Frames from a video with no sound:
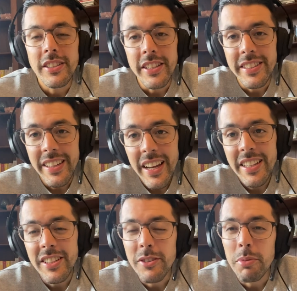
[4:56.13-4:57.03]
to
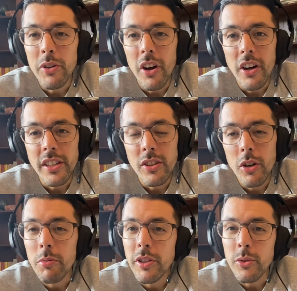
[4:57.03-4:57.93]
date, it's about
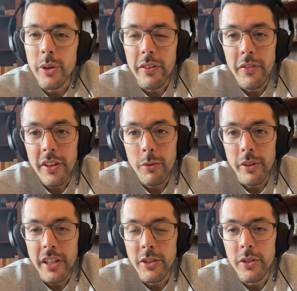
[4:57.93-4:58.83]
October 25th
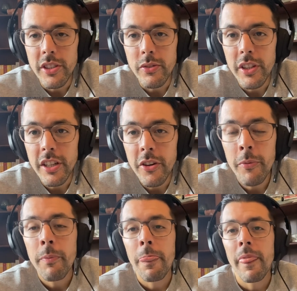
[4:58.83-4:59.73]
when I do this video.
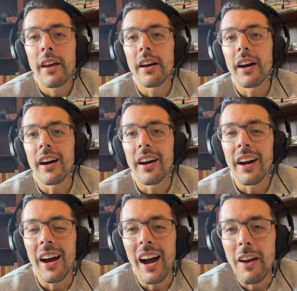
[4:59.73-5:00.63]

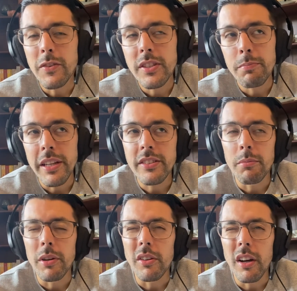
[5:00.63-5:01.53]
I've spent
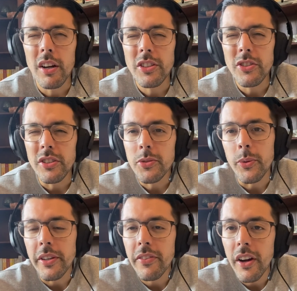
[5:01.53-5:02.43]
about
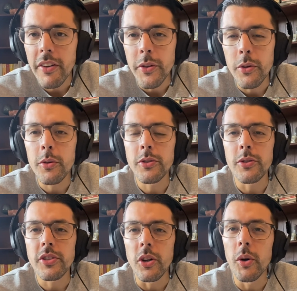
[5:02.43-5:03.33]
125 euros or
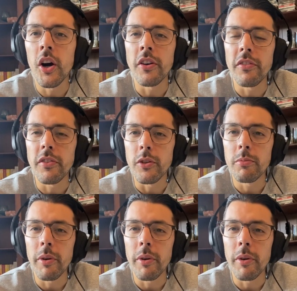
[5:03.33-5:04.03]
so on food